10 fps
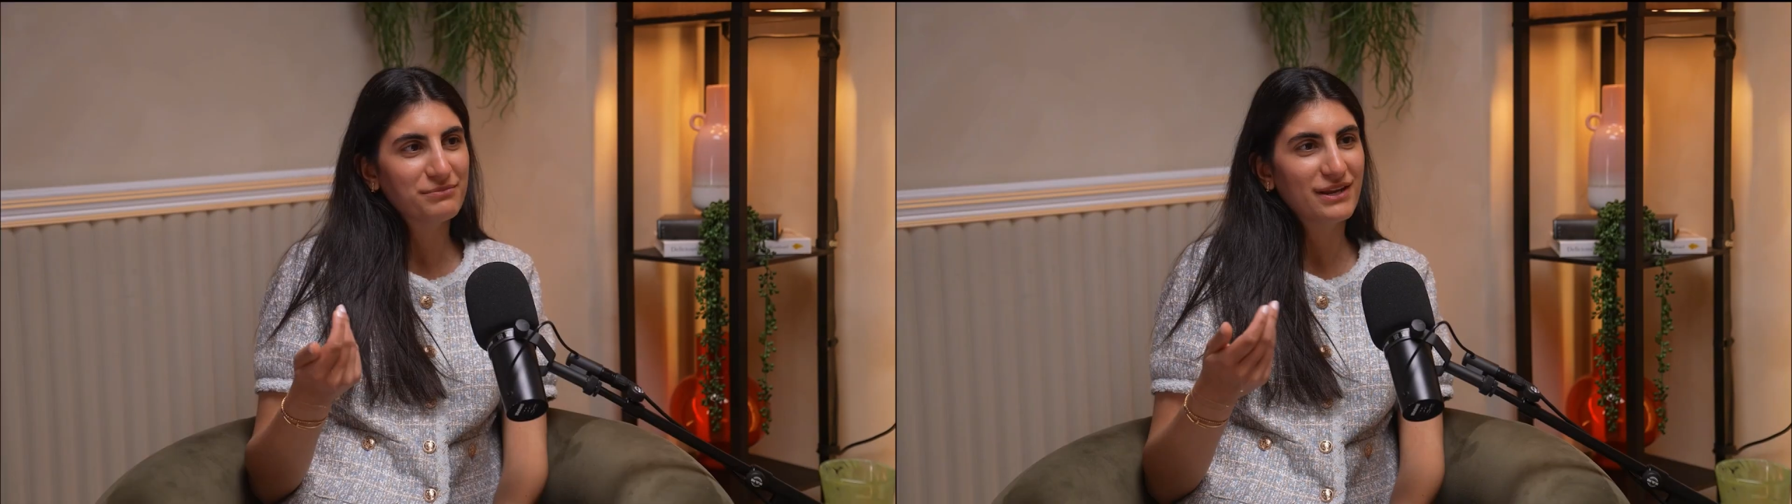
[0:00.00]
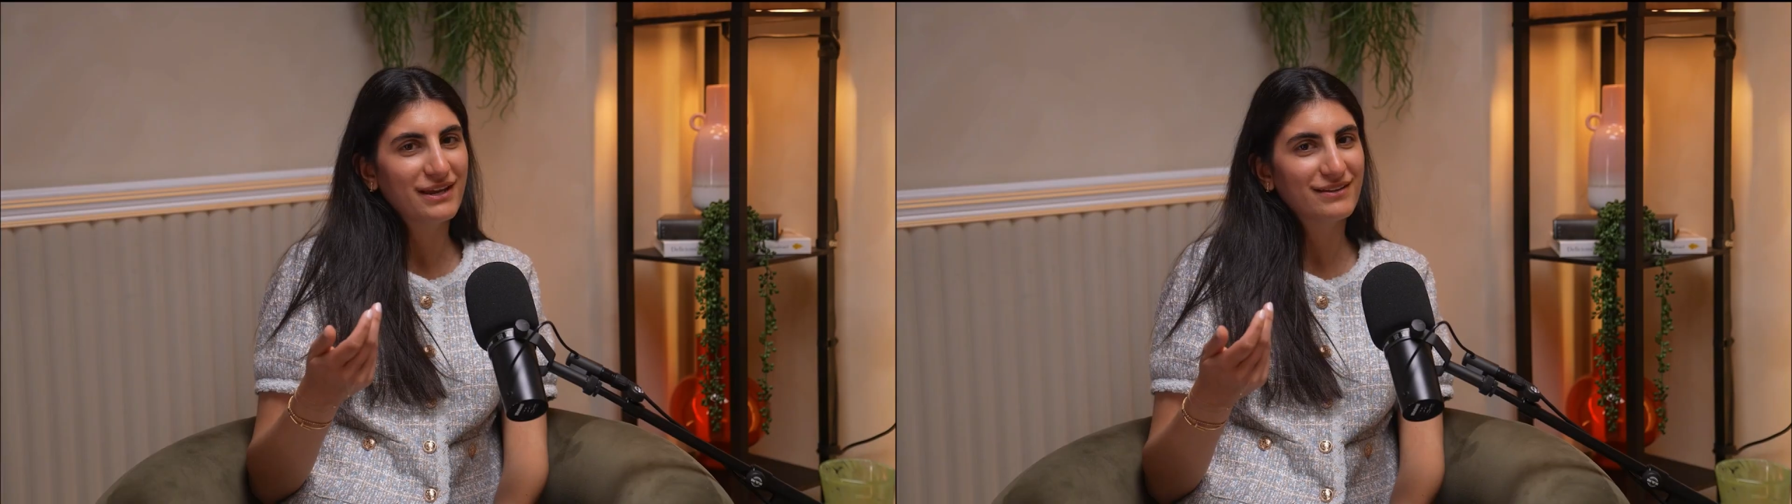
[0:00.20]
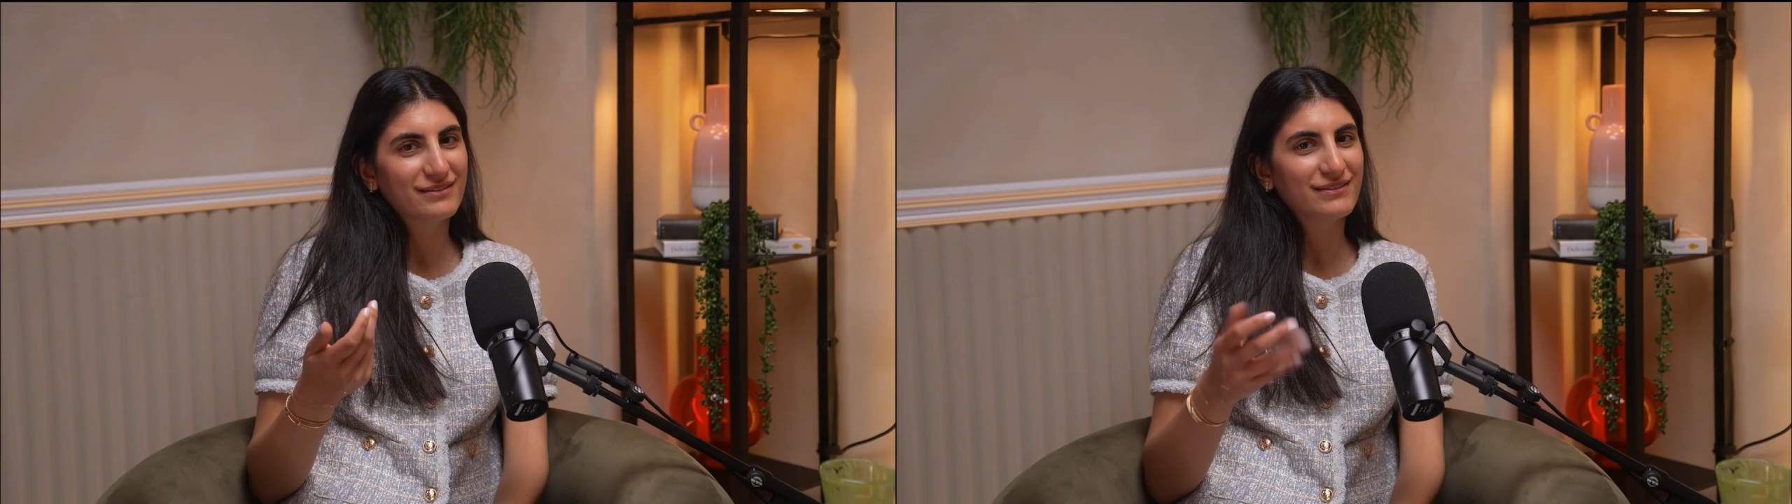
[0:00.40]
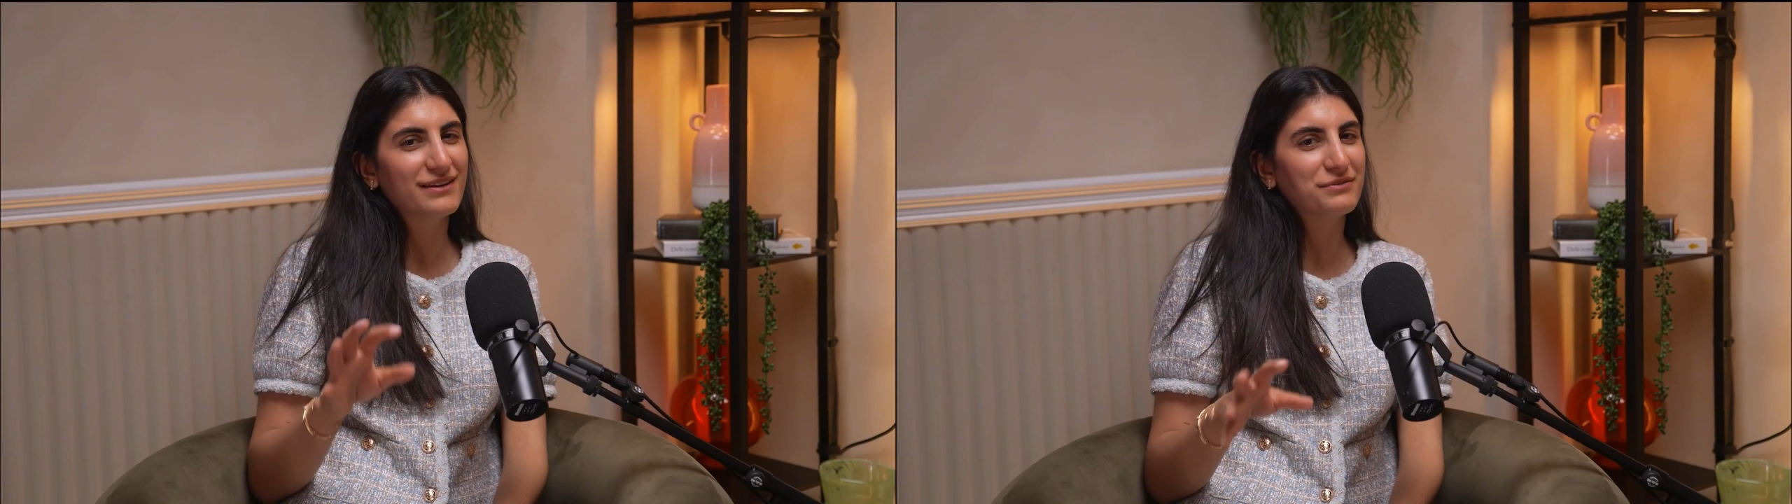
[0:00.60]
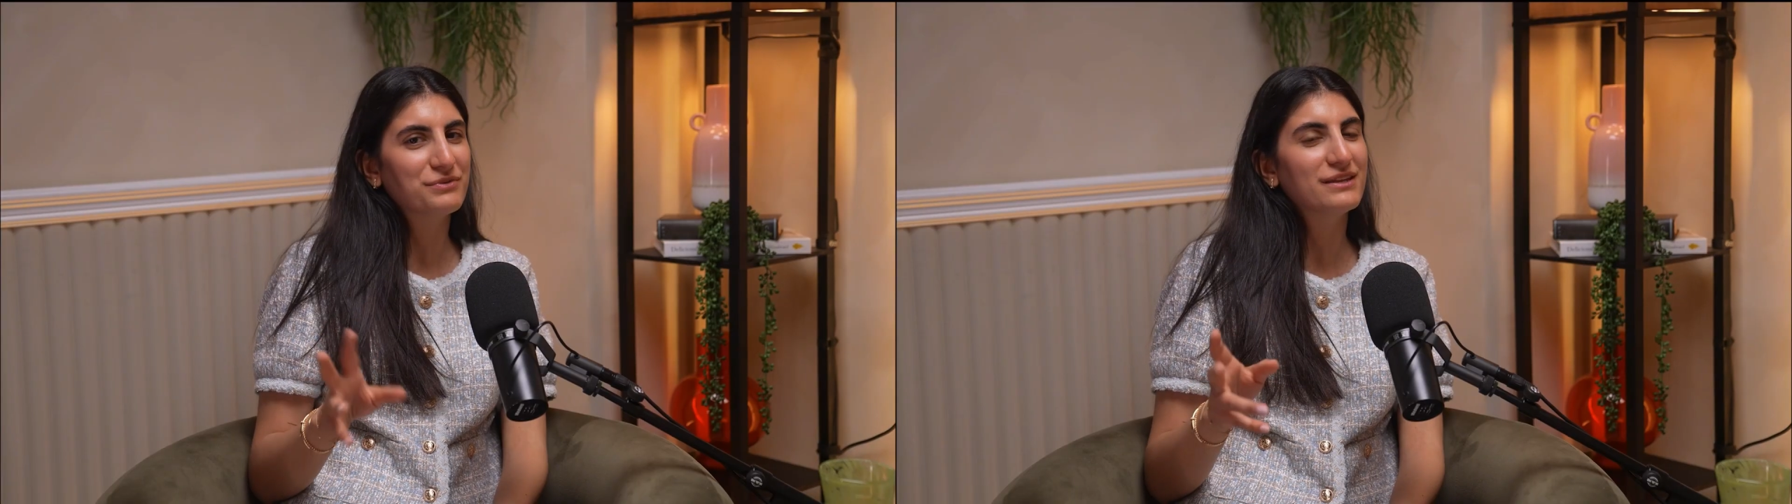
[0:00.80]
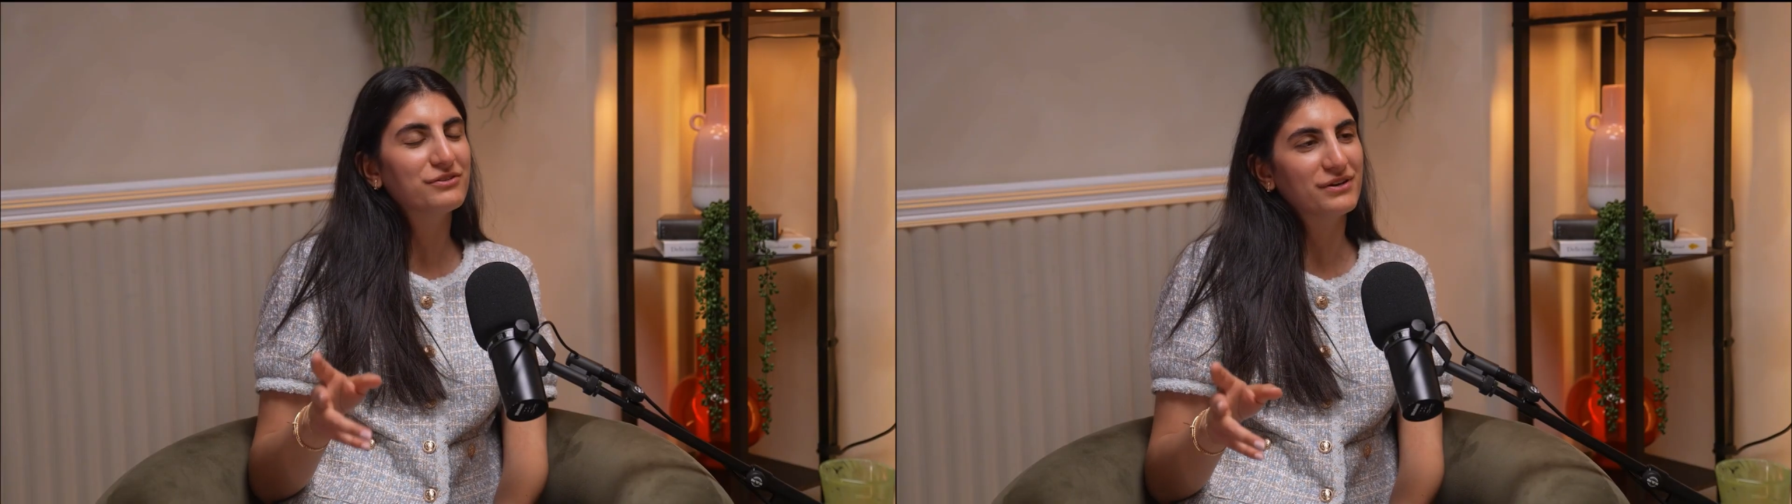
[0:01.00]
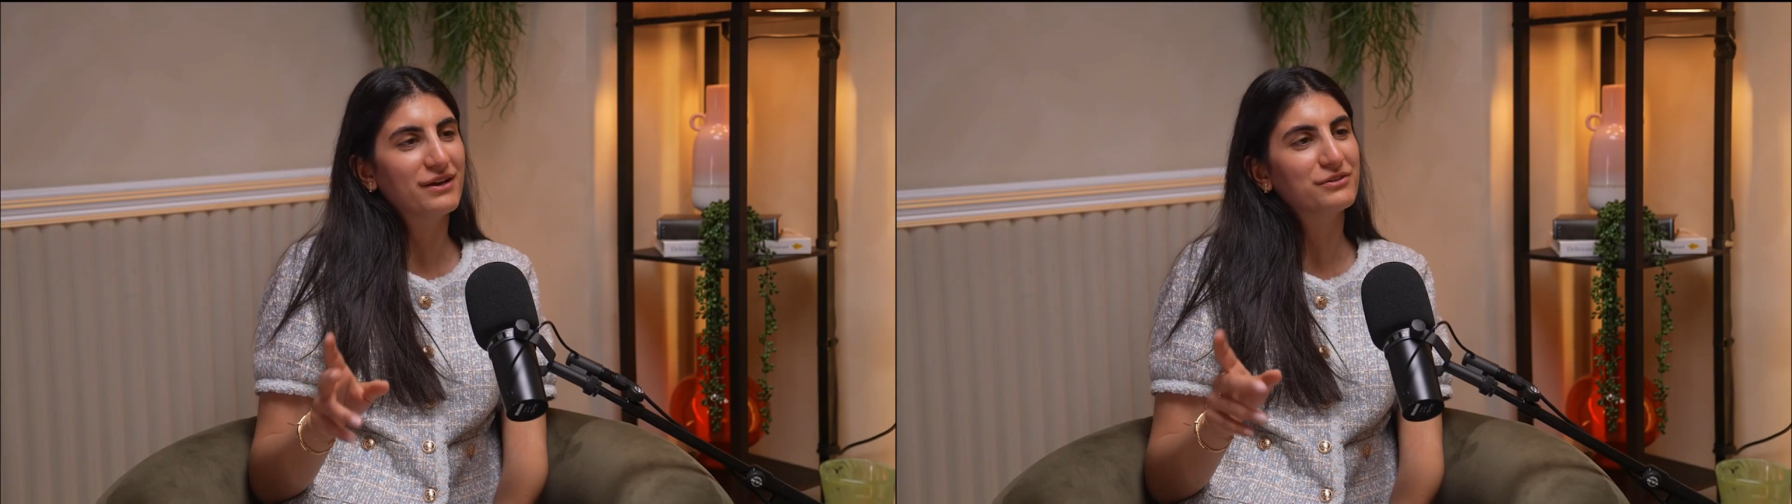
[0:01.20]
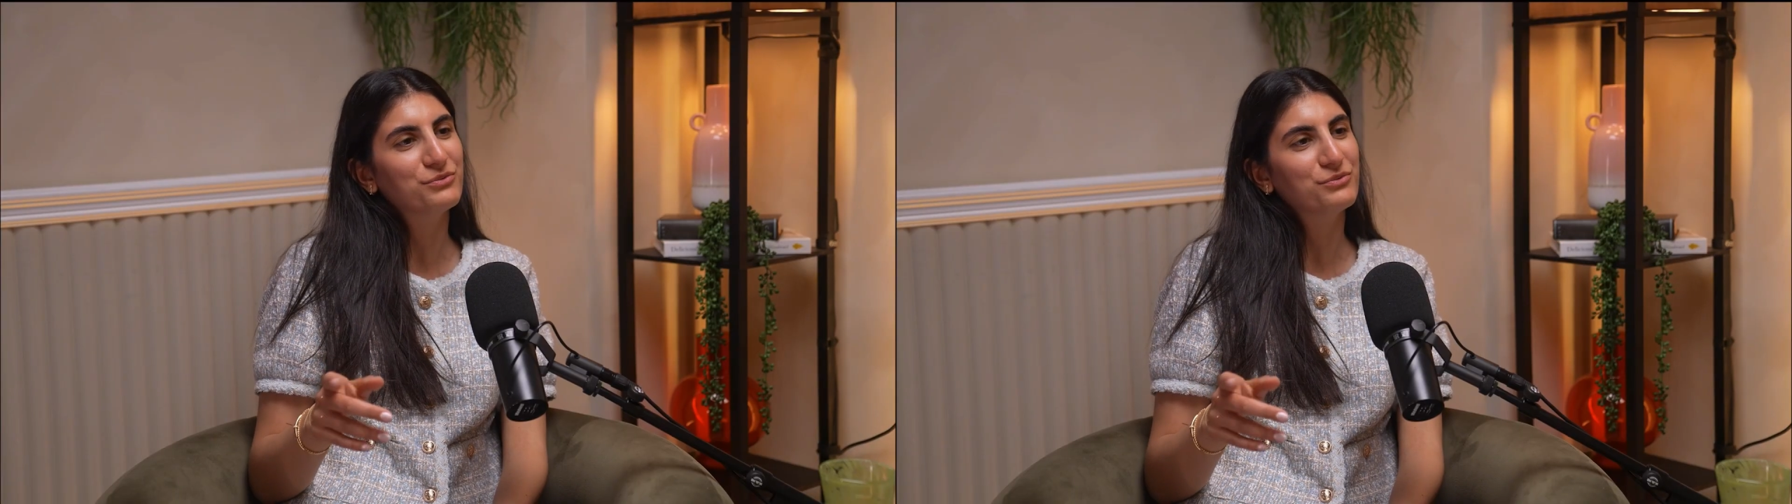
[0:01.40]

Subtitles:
the quiet turning points,